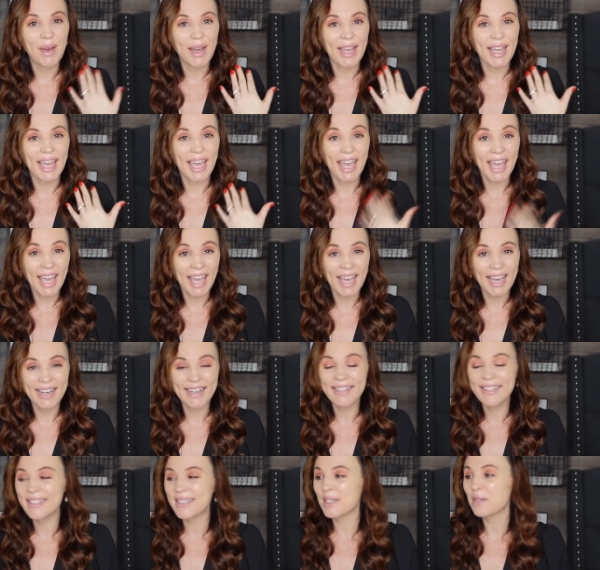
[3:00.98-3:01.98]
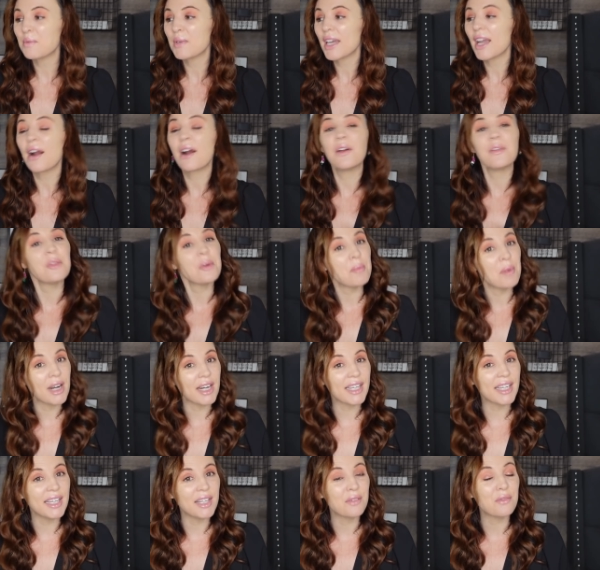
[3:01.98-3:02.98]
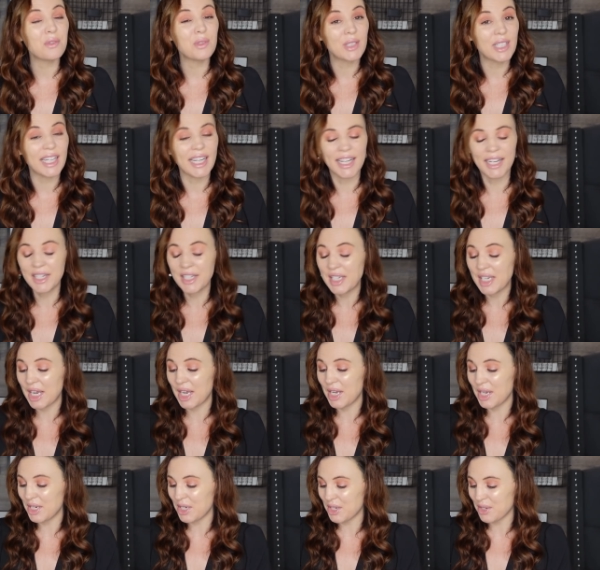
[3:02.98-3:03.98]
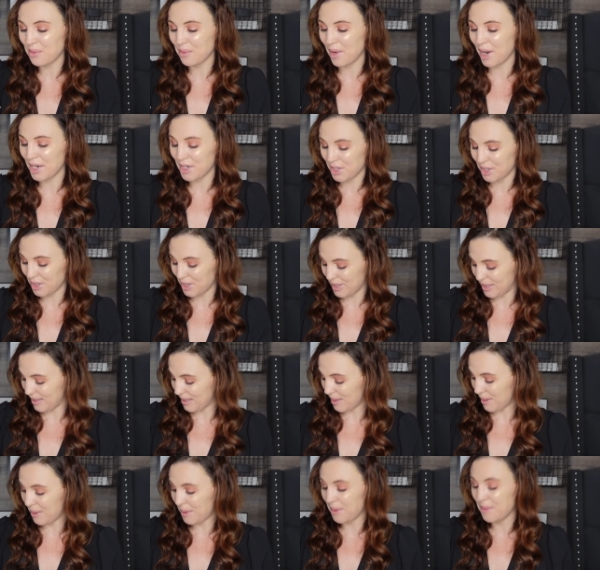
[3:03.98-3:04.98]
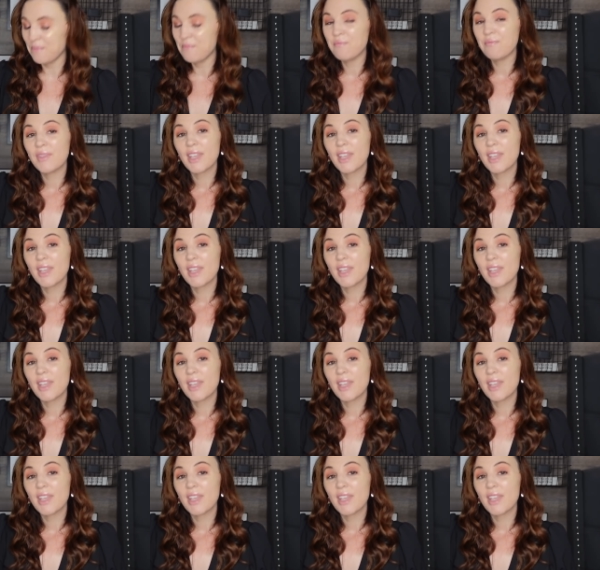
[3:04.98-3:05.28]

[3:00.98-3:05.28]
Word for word: by hand, so we are in the market for a dishwasher. So